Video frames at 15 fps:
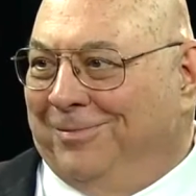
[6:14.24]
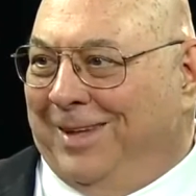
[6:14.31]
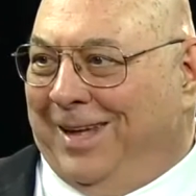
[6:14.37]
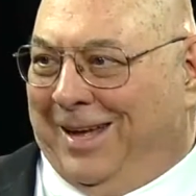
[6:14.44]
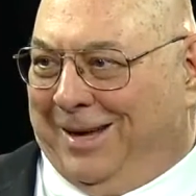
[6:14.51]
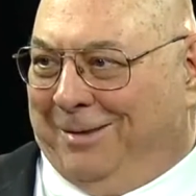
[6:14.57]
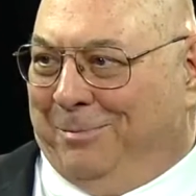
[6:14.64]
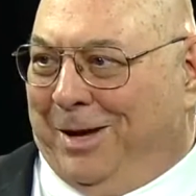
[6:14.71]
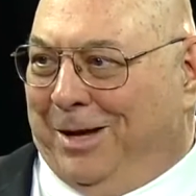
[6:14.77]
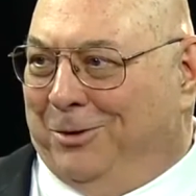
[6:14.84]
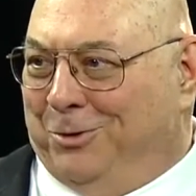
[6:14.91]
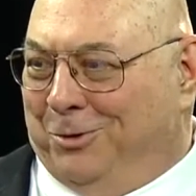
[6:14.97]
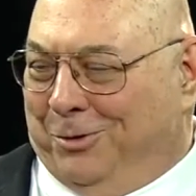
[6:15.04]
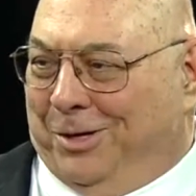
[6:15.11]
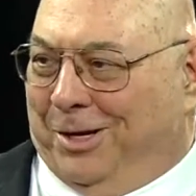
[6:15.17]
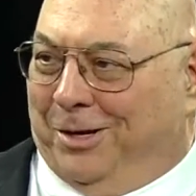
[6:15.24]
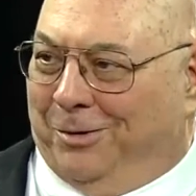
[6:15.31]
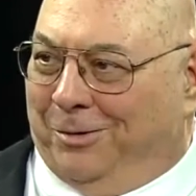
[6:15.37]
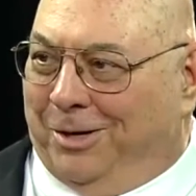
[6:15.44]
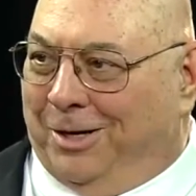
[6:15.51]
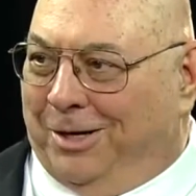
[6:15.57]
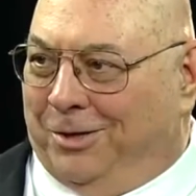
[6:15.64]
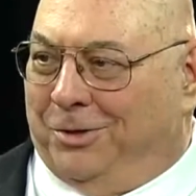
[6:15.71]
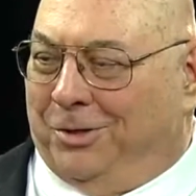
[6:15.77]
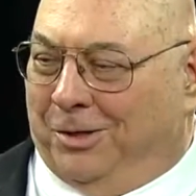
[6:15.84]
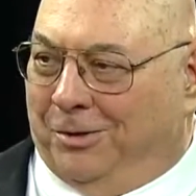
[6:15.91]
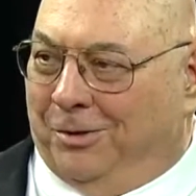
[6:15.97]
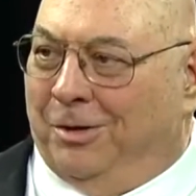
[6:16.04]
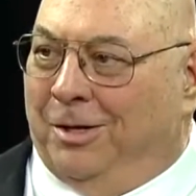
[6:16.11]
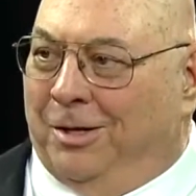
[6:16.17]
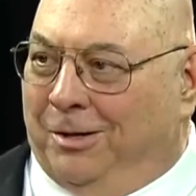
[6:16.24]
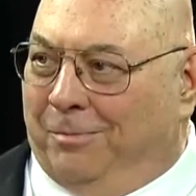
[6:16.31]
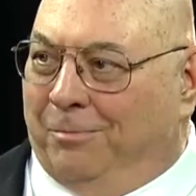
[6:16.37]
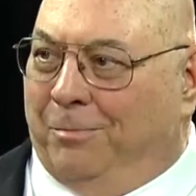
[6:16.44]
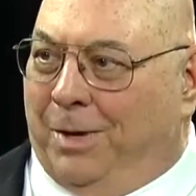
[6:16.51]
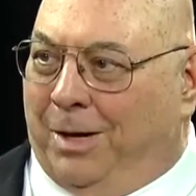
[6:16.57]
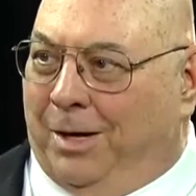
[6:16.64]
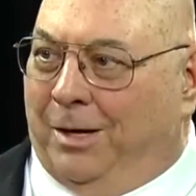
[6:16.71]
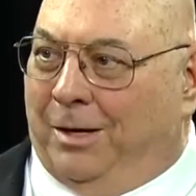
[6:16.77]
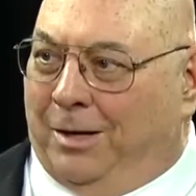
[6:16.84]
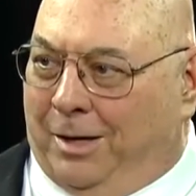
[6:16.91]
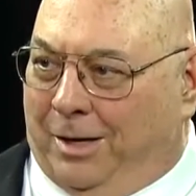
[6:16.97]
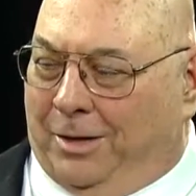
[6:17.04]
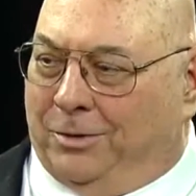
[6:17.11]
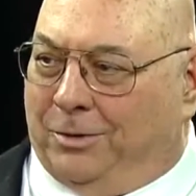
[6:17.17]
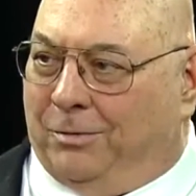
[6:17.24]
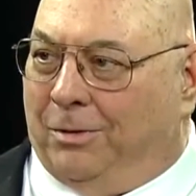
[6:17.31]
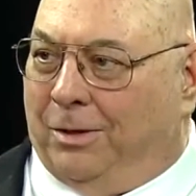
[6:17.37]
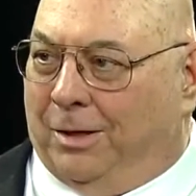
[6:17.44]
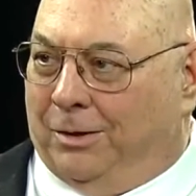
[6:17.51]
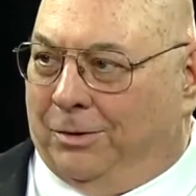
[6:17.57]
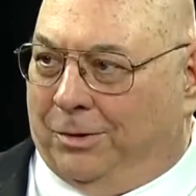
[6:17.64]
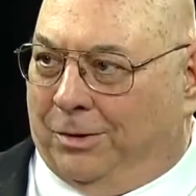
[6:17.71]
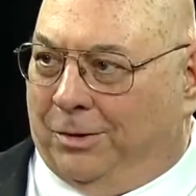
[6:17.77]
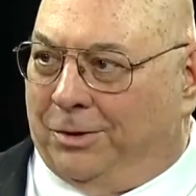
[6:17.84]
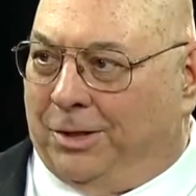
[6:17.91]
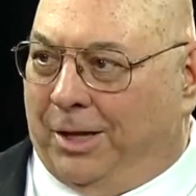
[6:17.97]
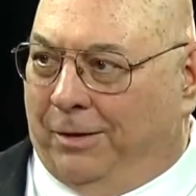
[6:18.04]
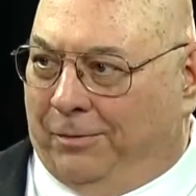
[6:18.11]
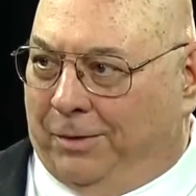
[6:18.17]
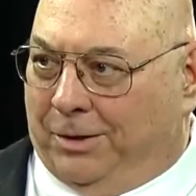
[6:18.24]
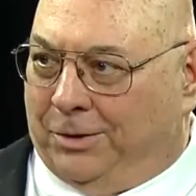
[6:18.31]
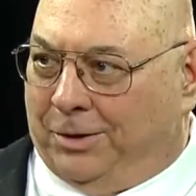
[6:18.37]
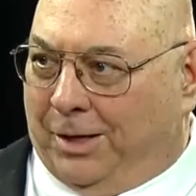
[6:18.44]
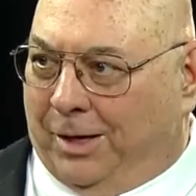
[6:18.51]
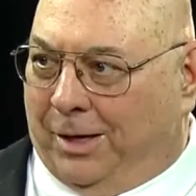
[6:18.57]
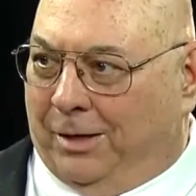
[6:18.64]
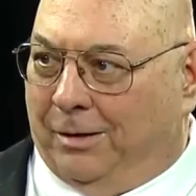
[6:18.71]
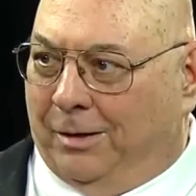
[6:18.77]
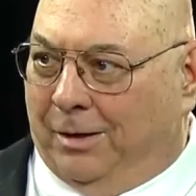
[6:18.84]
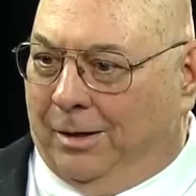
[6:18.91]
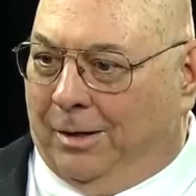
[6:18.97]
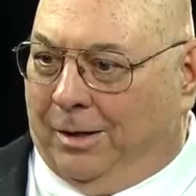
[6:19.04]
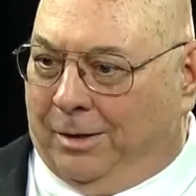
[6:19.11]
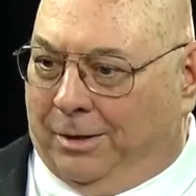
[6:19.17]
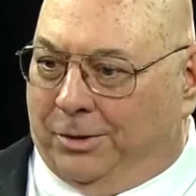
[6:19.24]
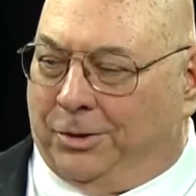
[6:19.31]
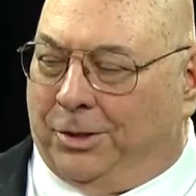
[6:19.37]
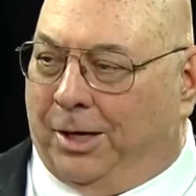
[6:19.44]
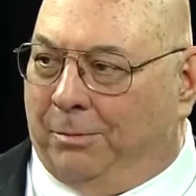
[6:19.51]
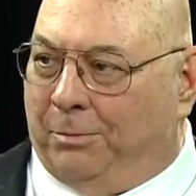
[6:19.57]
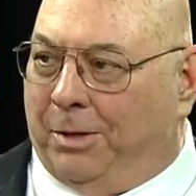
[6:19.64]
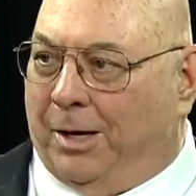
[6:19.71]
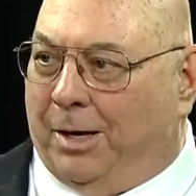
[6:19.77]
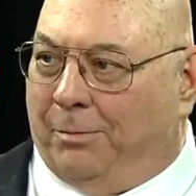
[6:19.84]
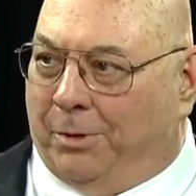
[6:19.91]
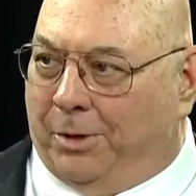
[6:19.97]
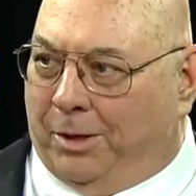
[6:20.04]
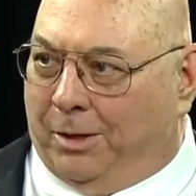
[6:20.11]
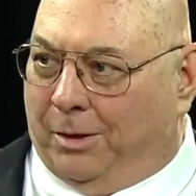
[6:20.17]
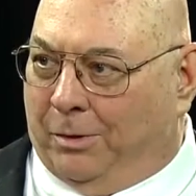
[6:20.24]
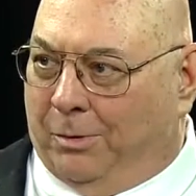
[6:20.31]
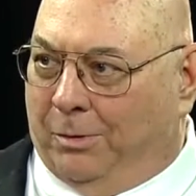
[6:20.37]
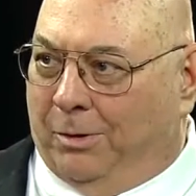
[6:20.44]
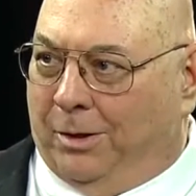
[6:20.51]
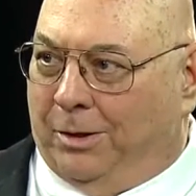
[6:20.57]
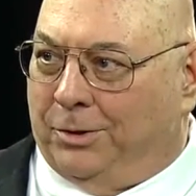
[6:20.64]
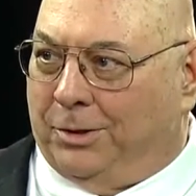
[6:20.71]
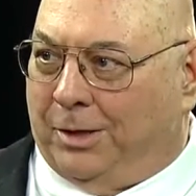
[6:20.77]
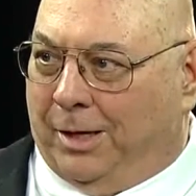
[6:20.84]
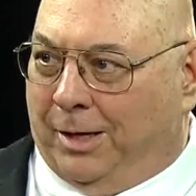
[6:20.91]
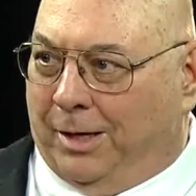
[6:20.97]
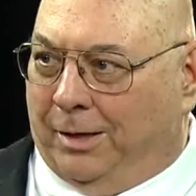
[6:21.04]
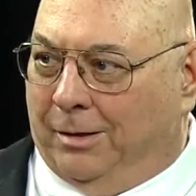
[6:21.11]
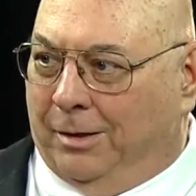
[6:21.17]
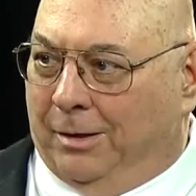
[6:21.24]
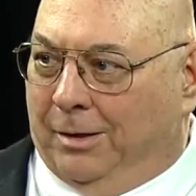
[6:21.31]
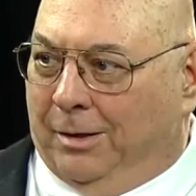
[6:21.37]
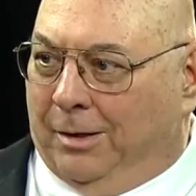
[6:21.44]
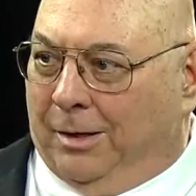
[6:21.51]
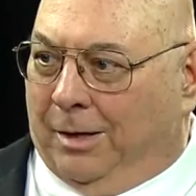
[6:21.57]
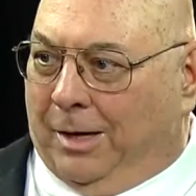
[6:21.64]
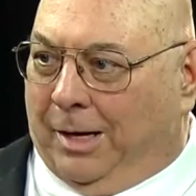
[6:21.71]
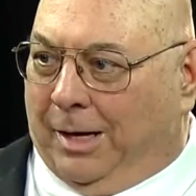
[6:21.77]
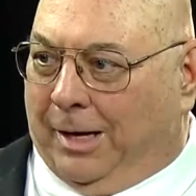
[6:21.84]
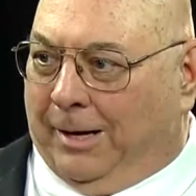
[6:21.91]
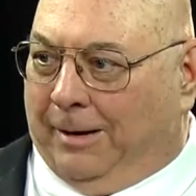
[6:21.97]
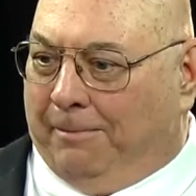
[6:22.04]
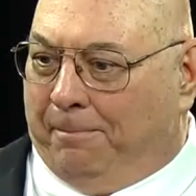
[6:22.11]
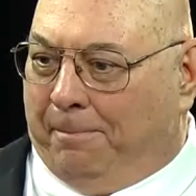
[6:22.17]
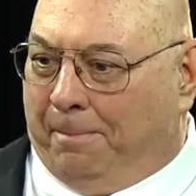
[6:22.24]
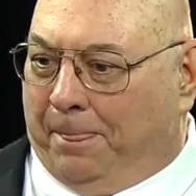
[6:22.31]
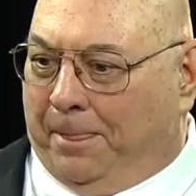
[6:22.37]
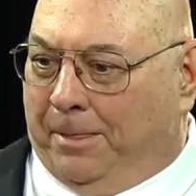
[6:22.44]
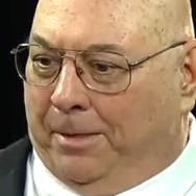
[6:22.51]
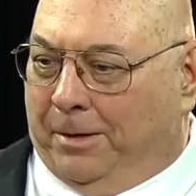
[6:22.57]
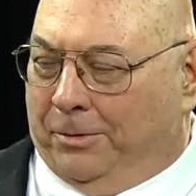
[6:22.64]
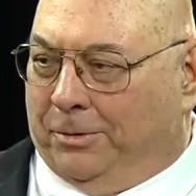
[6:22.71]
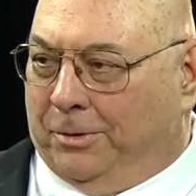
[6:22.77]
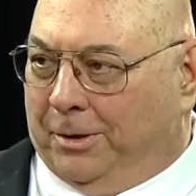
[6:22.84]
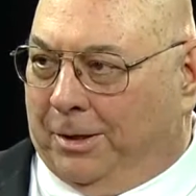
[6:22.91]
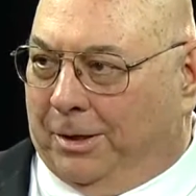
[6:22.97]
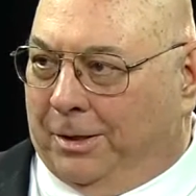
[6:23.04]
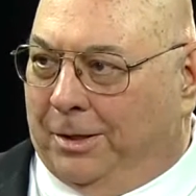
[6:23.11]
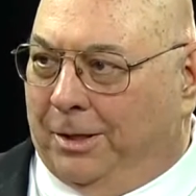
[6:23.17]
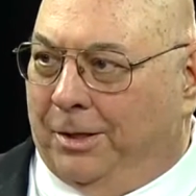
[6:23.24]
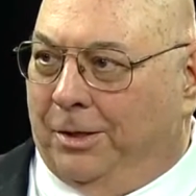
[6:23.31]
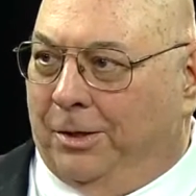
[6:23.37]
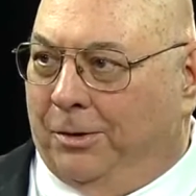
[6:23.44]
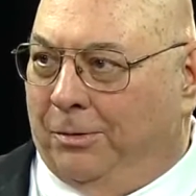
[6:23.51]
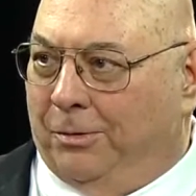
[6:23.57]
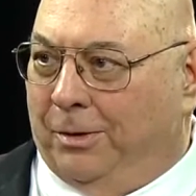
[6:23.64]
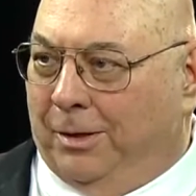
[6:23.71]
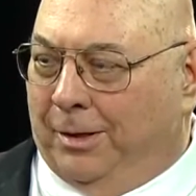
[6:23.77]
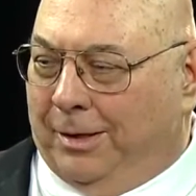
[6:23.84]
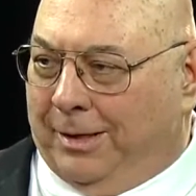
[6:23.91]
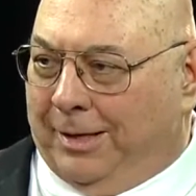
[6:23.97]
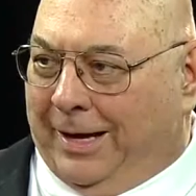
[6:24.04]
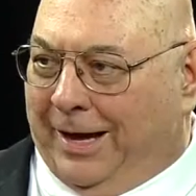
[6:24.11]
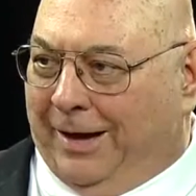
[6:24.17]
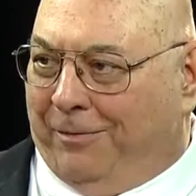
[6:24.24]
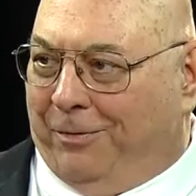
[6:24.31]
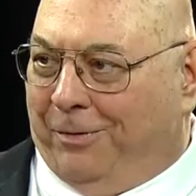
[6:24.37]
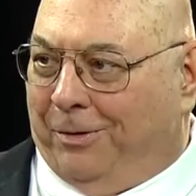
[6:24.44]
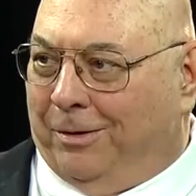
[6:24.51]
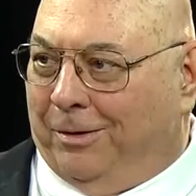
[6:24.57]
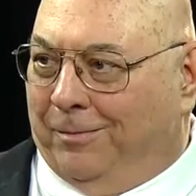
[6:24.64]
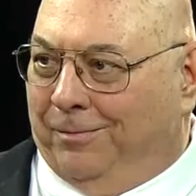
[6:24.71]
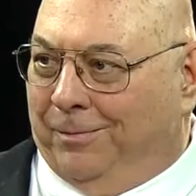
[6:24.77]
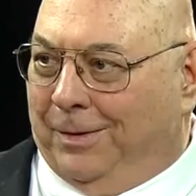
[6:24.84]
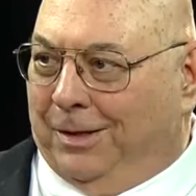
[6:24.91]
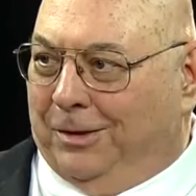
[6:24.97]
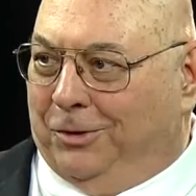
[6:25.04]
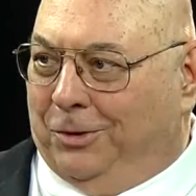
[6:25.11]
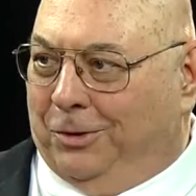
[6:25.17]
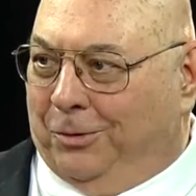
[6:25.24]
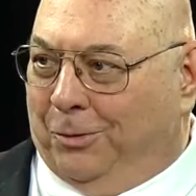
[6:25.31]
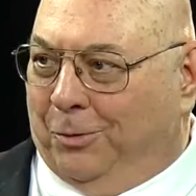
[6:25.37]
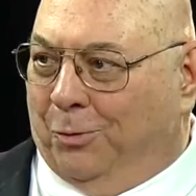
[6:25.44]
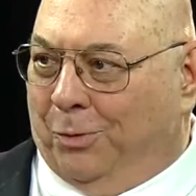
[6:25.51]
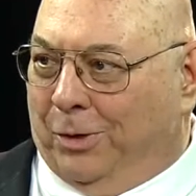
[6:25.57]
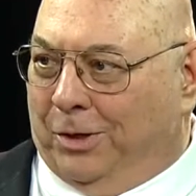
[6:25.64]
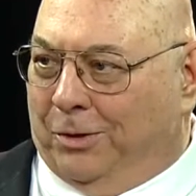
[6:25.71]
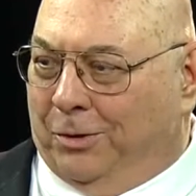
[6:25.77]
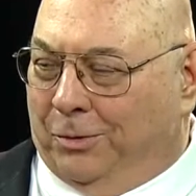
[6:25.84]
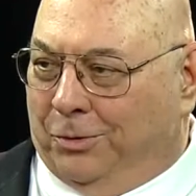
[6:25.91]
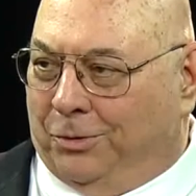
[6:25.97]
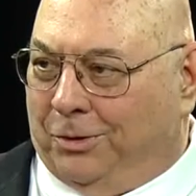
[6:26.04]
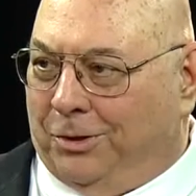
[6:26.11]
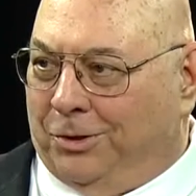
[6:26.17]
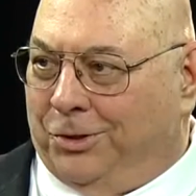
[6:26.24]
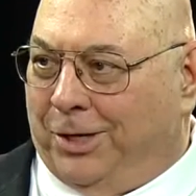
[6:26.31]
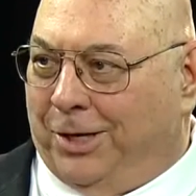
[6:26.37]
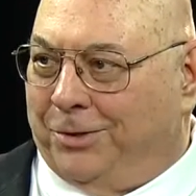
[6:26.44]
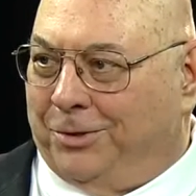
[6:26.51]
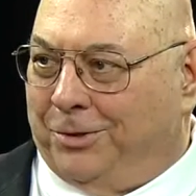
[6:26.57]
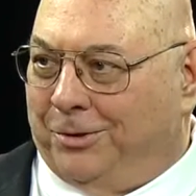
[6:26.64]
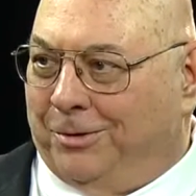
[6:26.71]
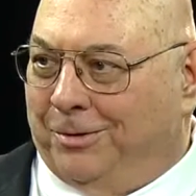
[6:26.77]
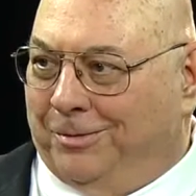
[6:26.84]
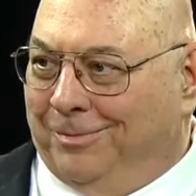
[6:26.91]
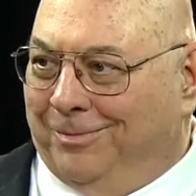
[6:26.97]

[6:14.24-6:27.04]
and make sure they don't hit each other. Many kinds of things on the safety side. At the same time, on the authority side, there's a continued effort to reduce congestion,